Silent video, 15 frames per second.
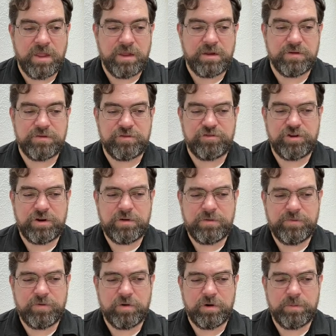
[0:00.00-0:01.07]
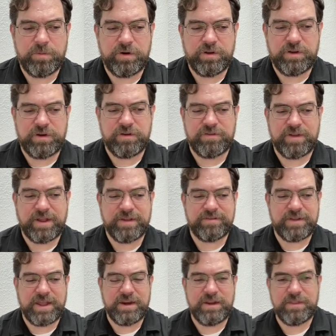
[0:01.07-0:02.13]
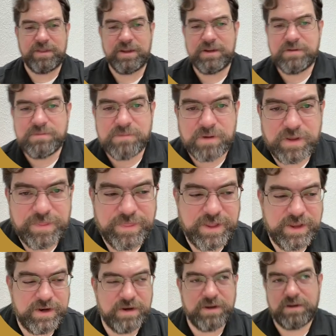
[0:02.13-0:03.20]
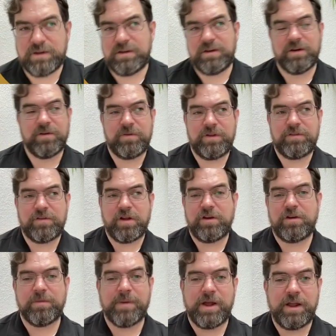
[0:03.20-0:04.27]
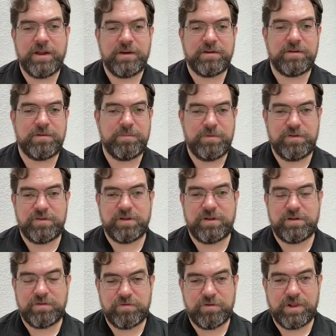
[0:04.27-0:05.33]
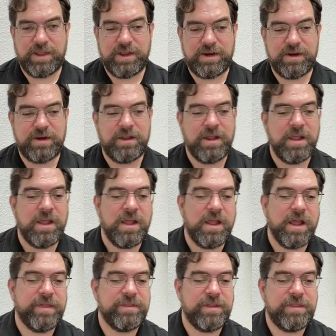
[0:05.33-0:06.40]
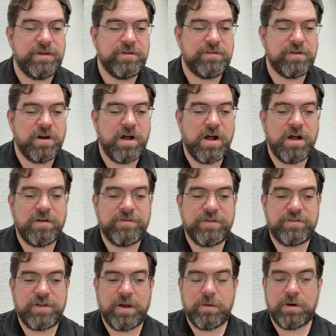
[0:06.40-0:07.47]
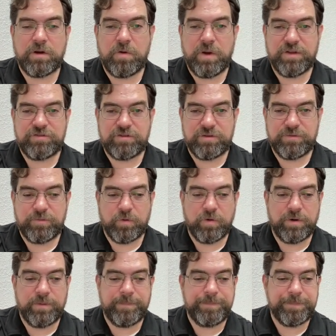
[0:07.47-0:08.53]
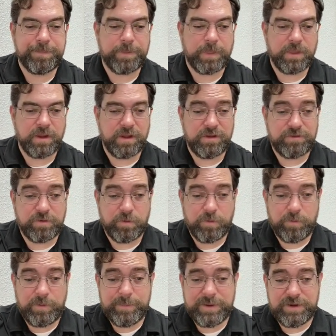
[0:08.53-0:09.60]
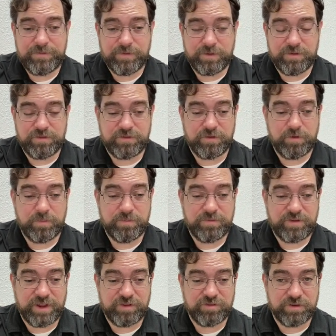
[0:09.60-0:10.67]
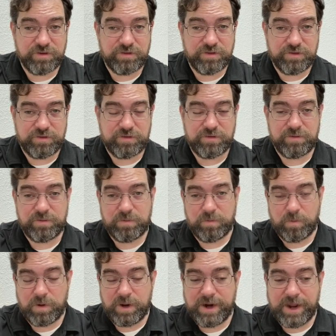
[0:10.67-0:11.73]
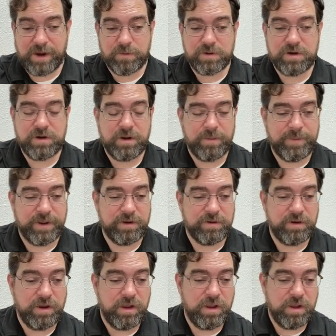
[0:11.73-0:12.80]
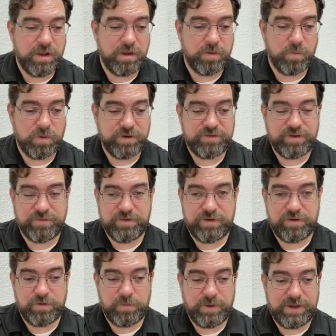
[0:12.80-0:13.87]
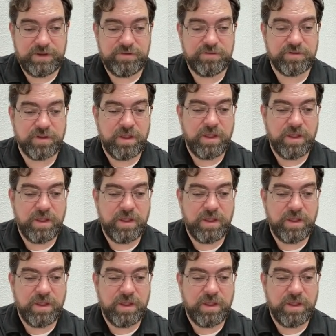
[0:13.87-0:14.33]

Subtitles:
There's a general forum where you can just ask anything that is on your mind, music related. And then there's an office hour question forum. So when we meet for the Zoom sessions, it's 1 hour, about once every 2 weeks.